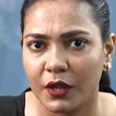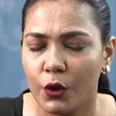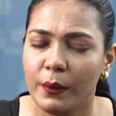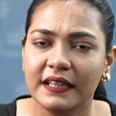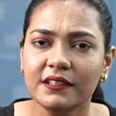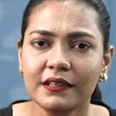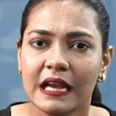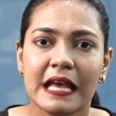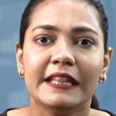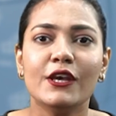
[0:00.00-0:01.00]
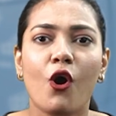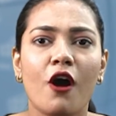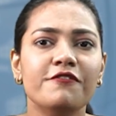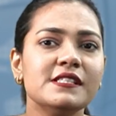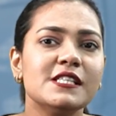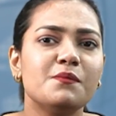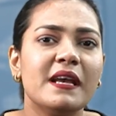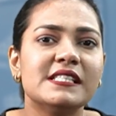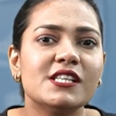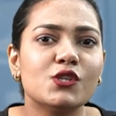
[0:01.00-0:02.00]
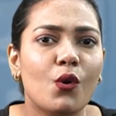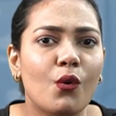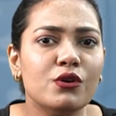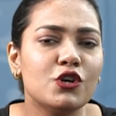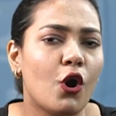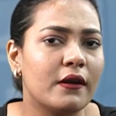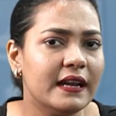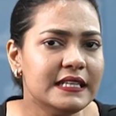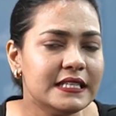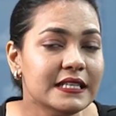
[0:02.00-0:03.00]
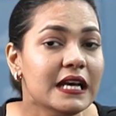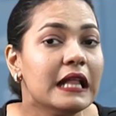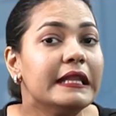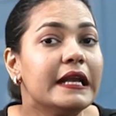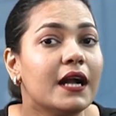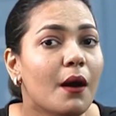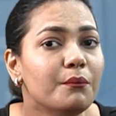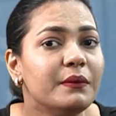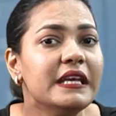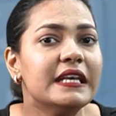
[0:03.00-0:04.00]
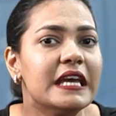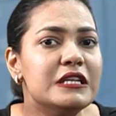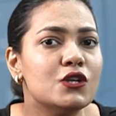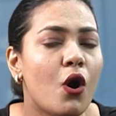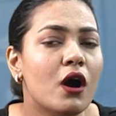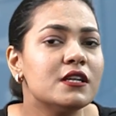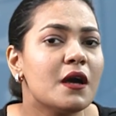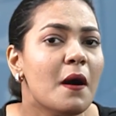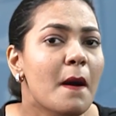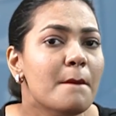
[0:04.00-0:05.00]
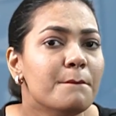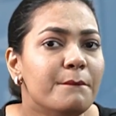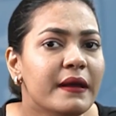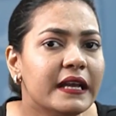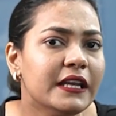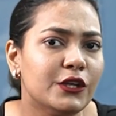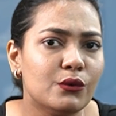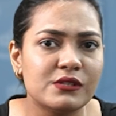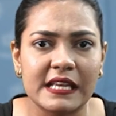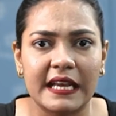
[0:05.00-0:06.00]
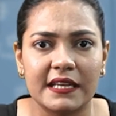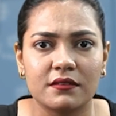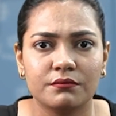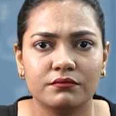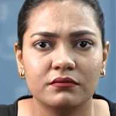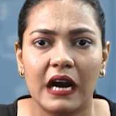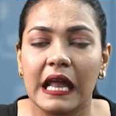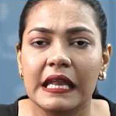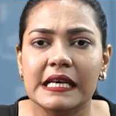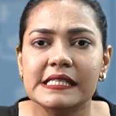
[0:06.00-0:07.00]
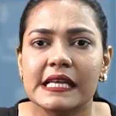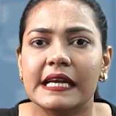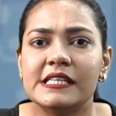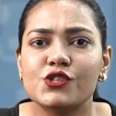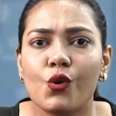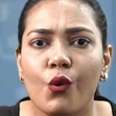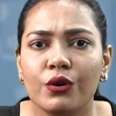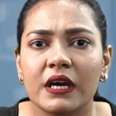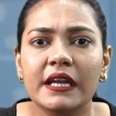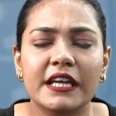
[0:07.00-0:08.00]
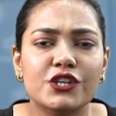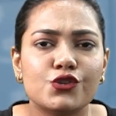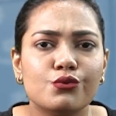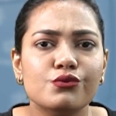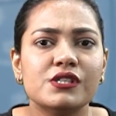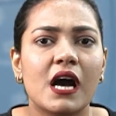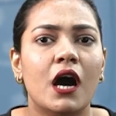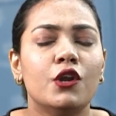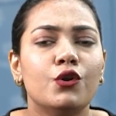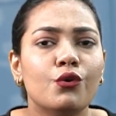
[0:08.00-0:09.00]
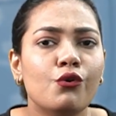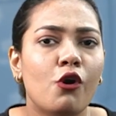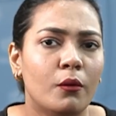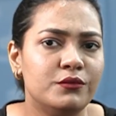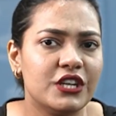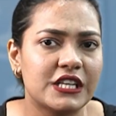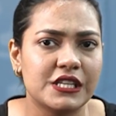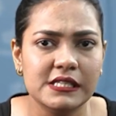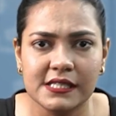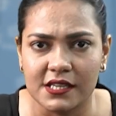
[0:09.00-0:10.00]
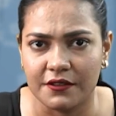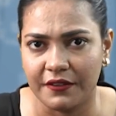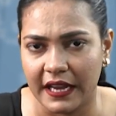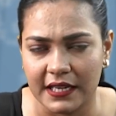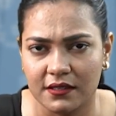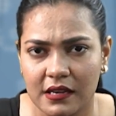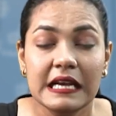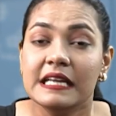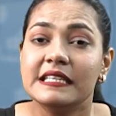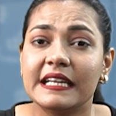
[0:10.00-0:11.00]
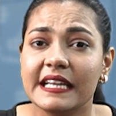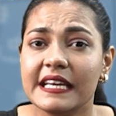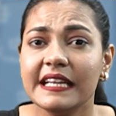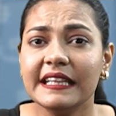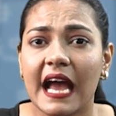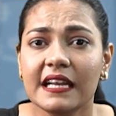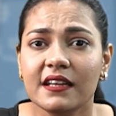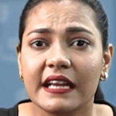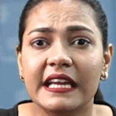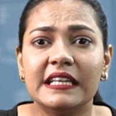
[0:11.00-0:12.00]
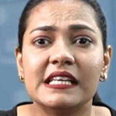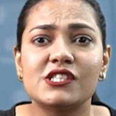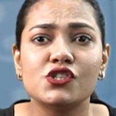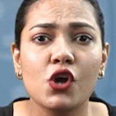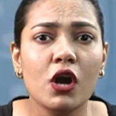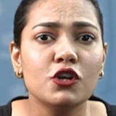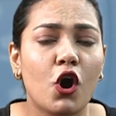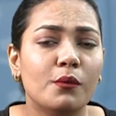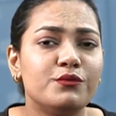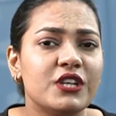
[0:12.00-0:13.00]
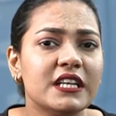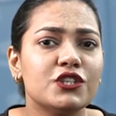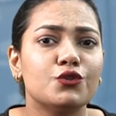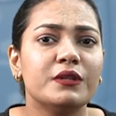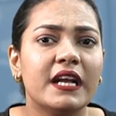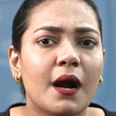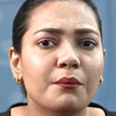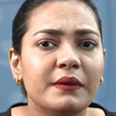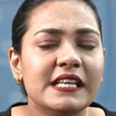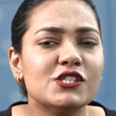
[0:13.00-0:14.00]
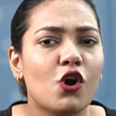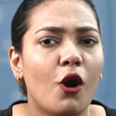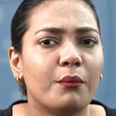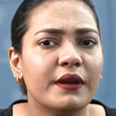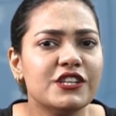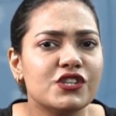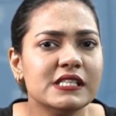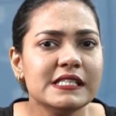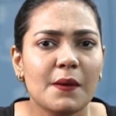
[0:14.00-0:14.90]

Whether the office space is owned or rented, the company cannot begin using it unless its owner issues a no objection certificate, declaring that he does not object to the company's operations